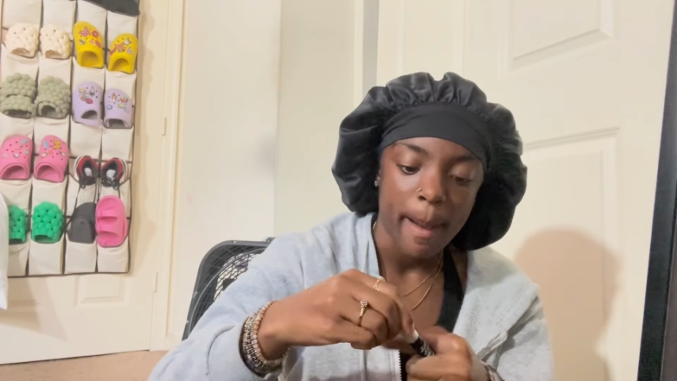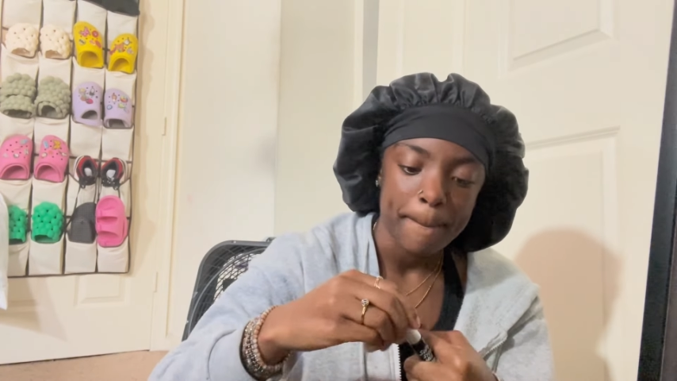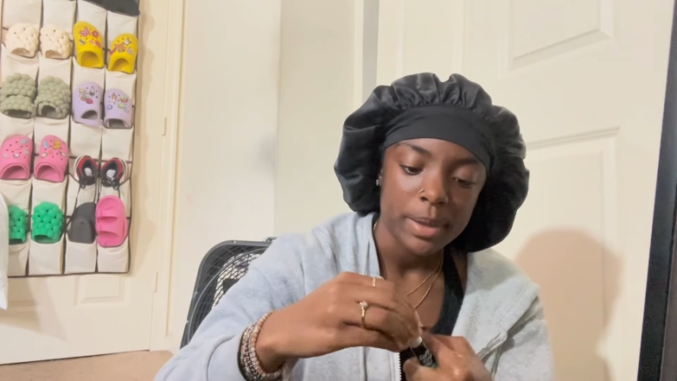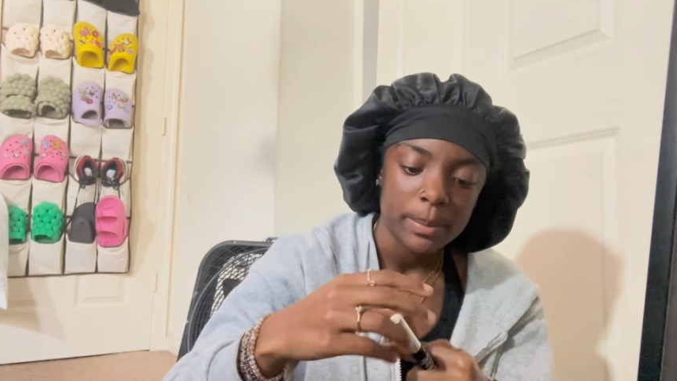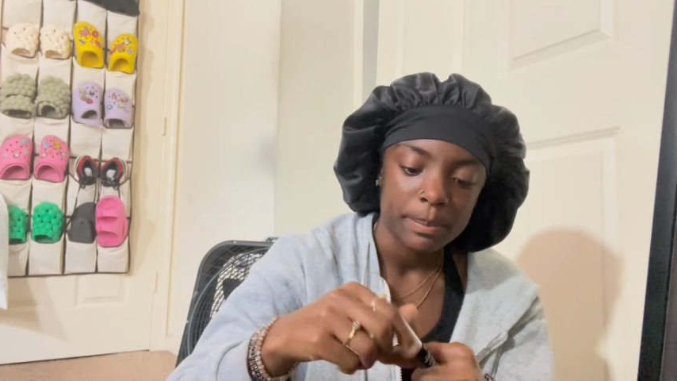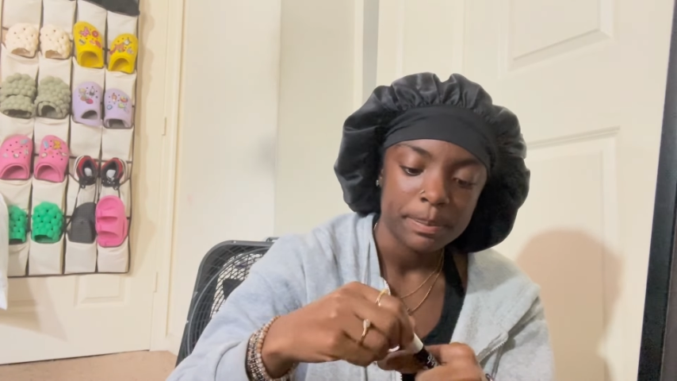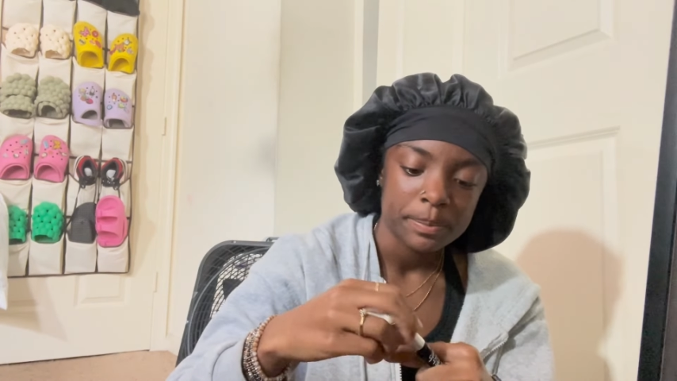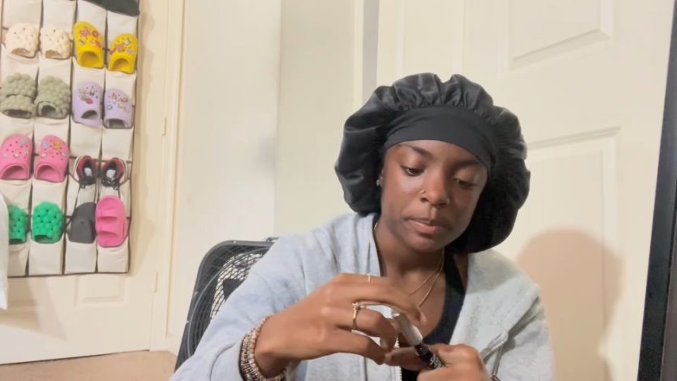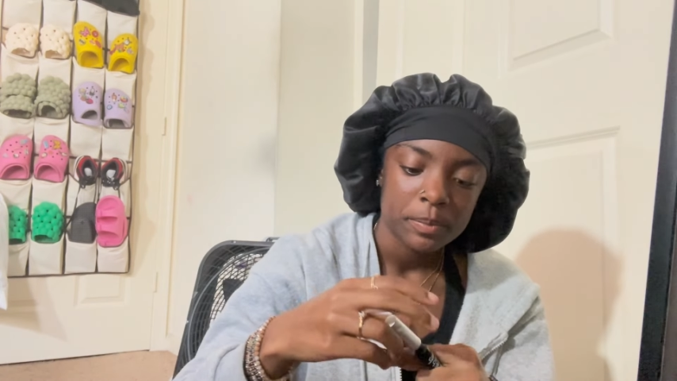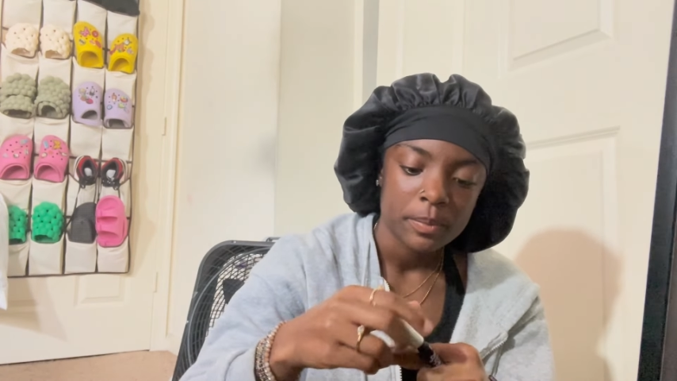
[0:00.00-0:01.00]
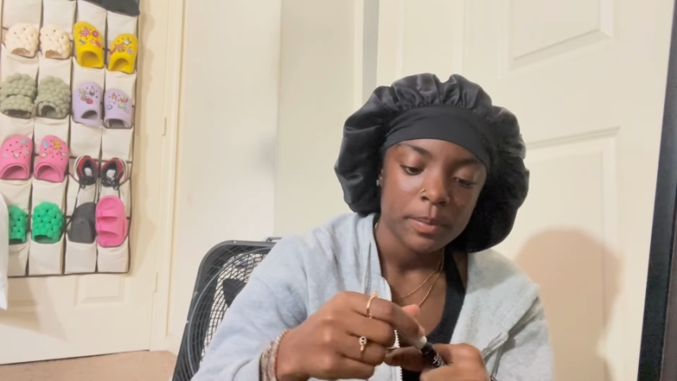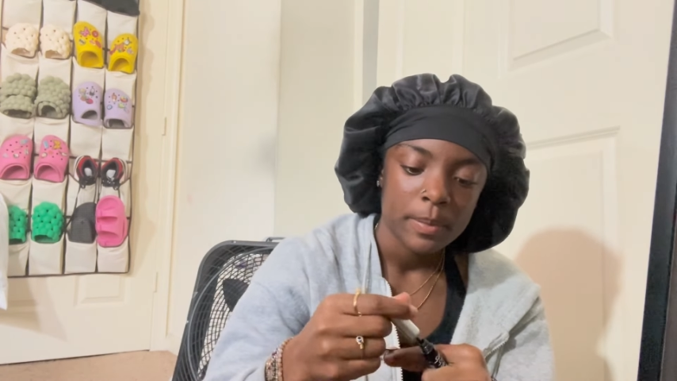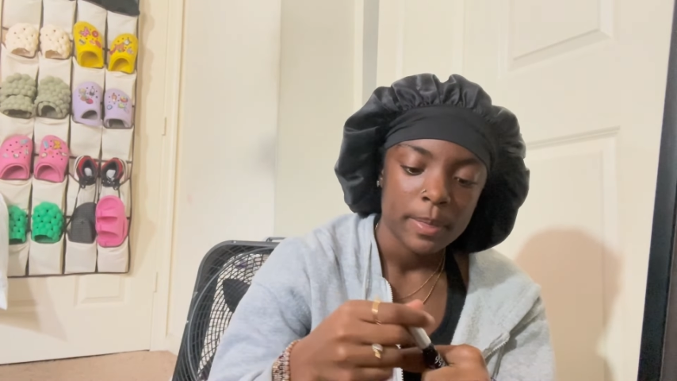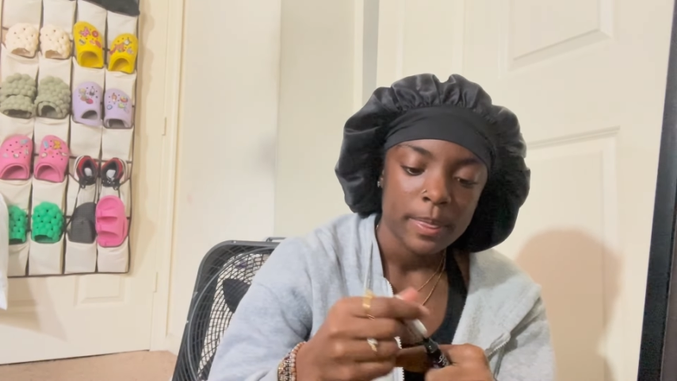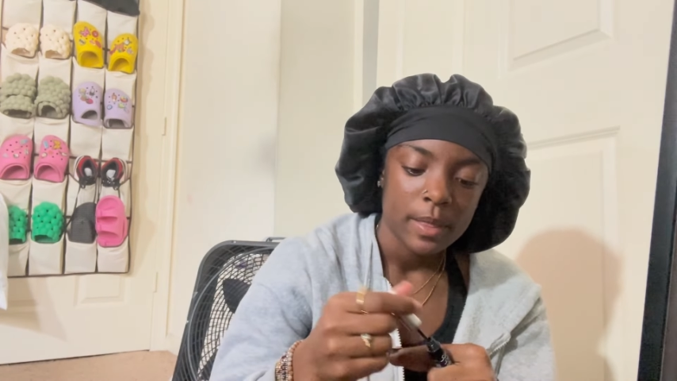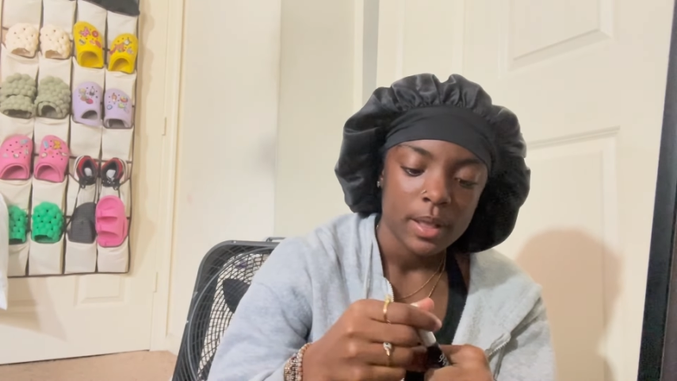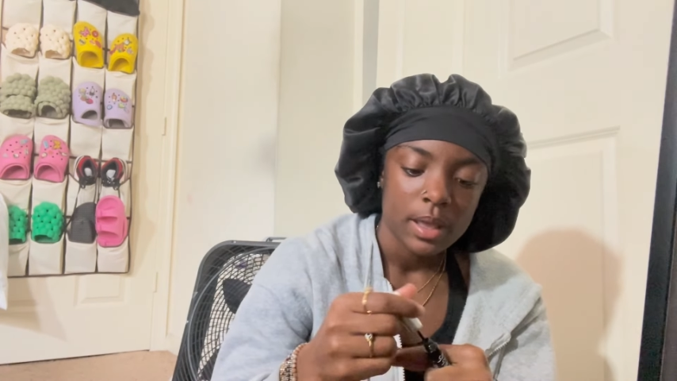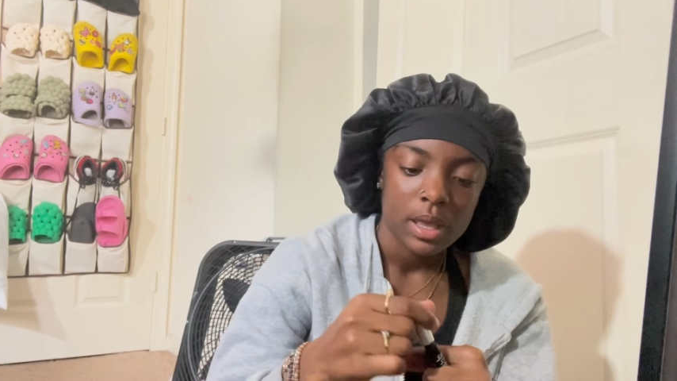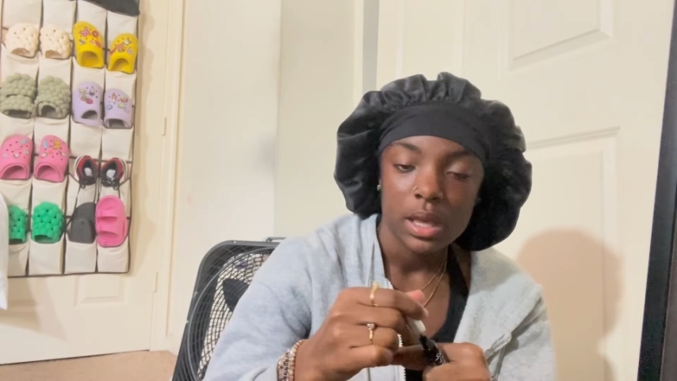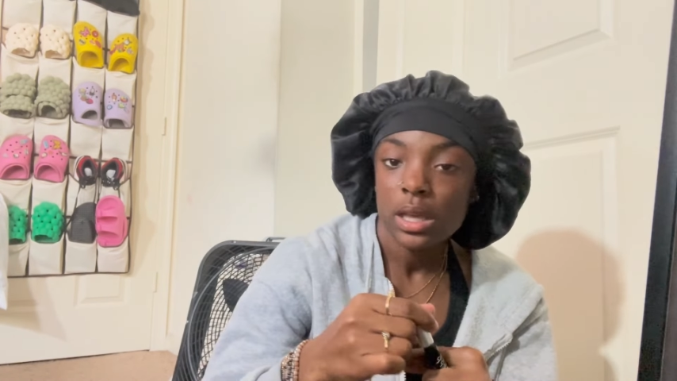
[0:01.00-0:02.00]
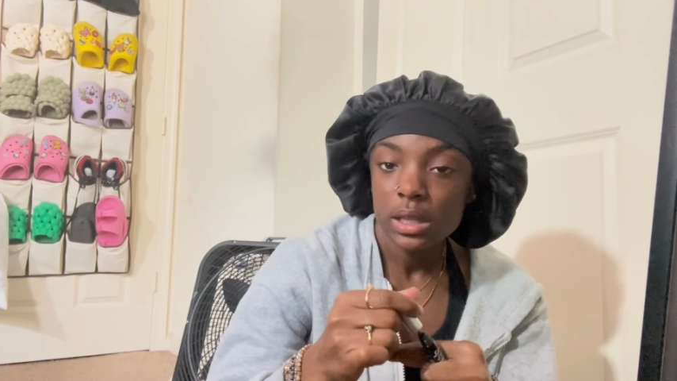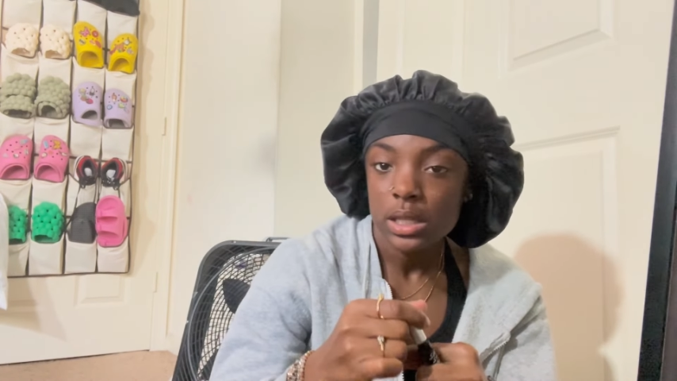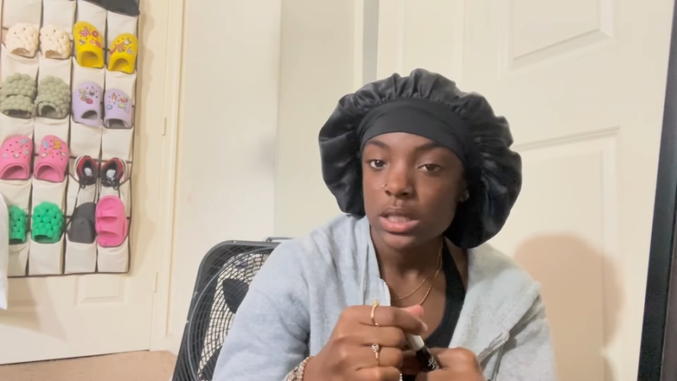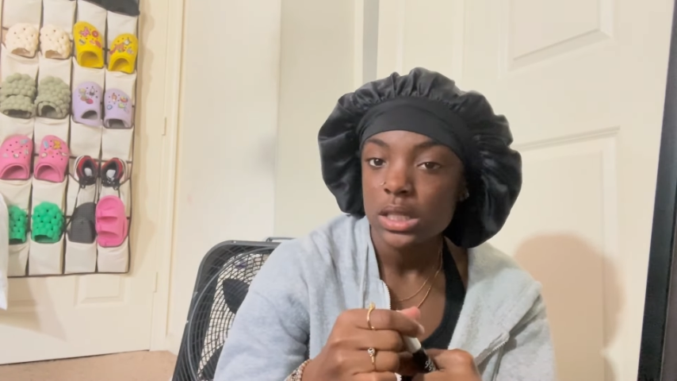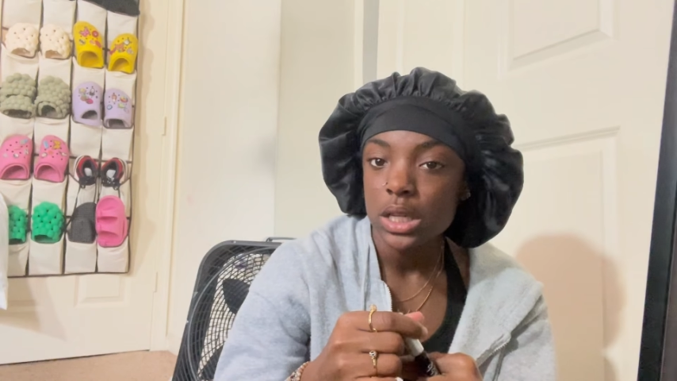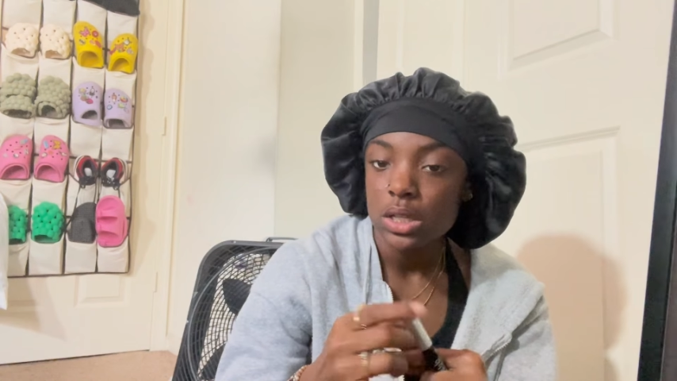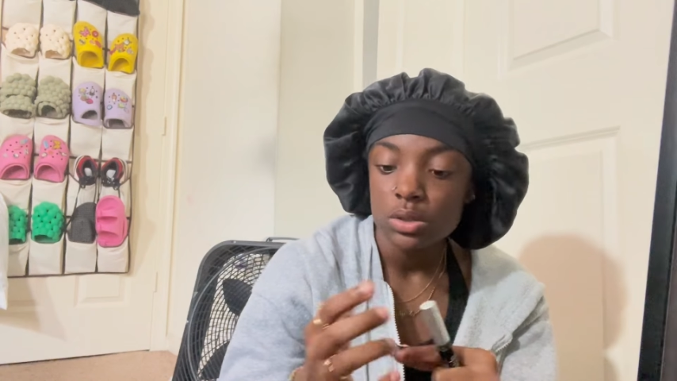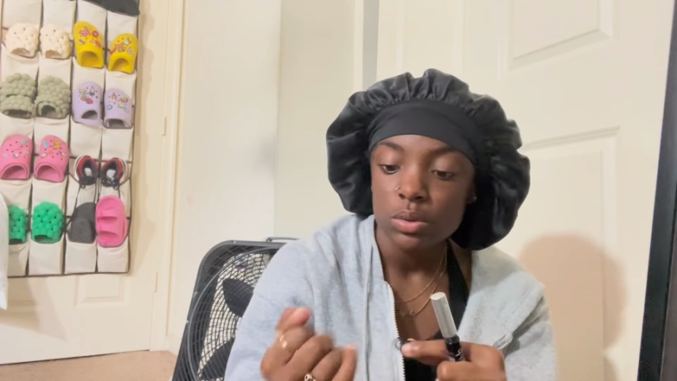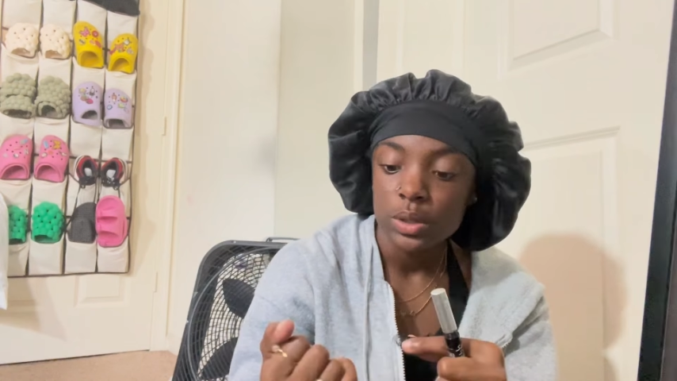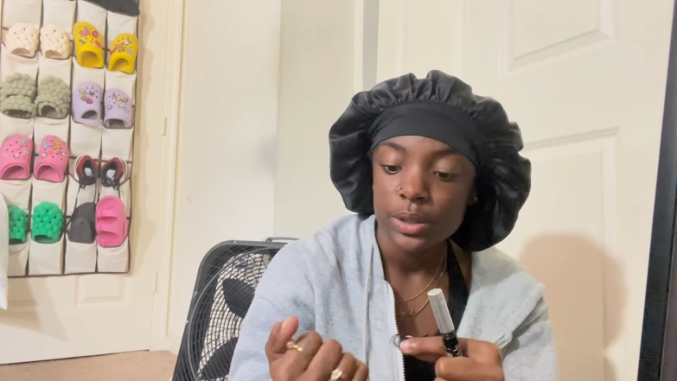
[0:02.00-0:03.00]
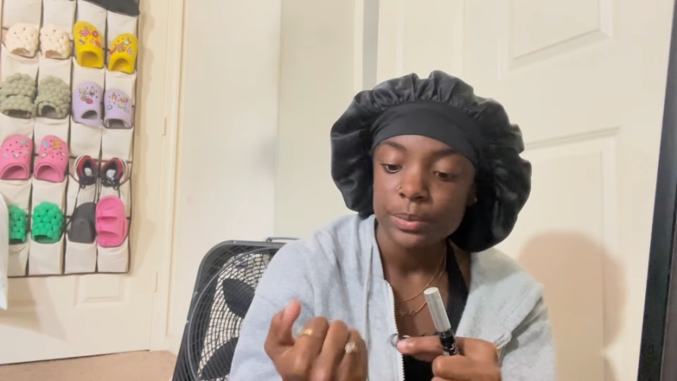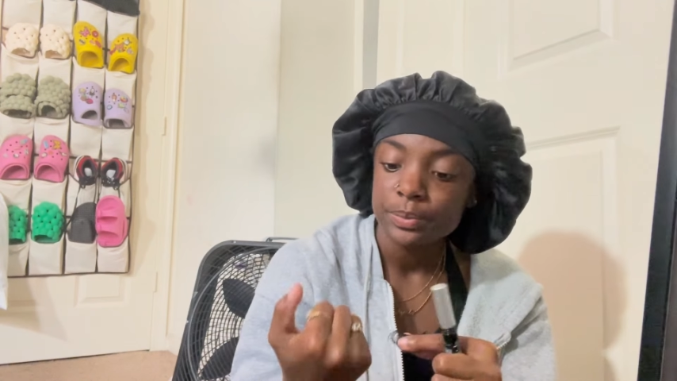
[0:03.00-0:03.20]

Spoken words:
And let's just get into it.